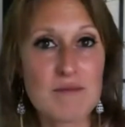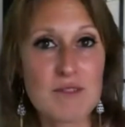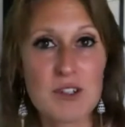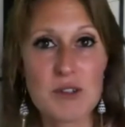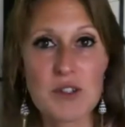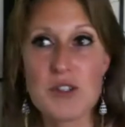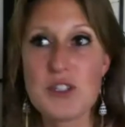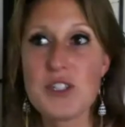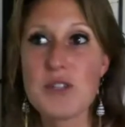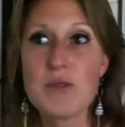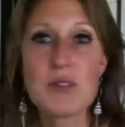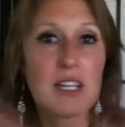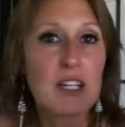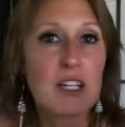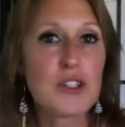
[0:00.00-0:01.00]
So you do
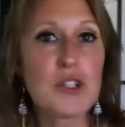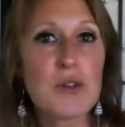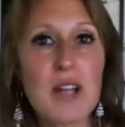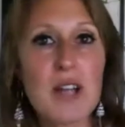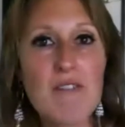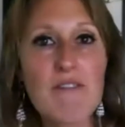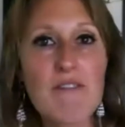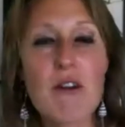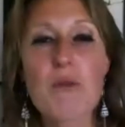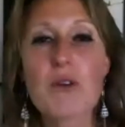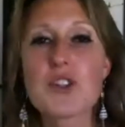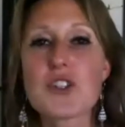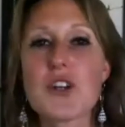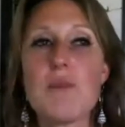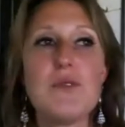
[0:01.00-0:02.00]
like a two and a half hour
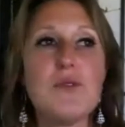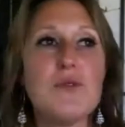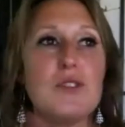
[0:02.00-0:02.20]
workshop, you,